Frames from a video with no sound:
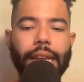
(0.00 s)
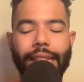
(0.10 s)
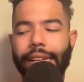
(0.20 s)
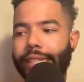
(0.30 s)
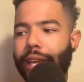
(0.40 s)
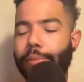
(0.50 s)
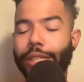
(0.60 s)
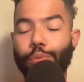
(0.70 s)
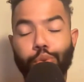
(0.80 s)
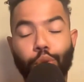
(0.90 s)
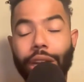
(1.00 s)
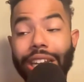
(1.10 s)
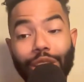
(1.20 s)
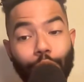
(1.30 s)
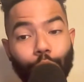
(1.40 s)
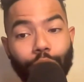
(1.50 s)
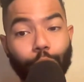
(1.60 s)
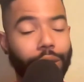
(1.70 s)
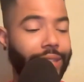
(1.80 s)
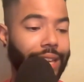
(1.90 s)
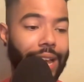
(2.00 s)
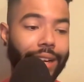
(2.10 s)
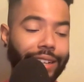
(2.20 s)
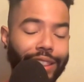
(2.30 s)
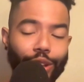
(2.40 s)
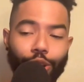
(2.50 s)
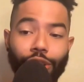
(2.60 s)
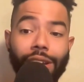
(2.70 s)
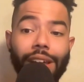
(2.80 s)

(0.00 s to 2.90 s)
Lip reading: this team is pretty loaded with talent in their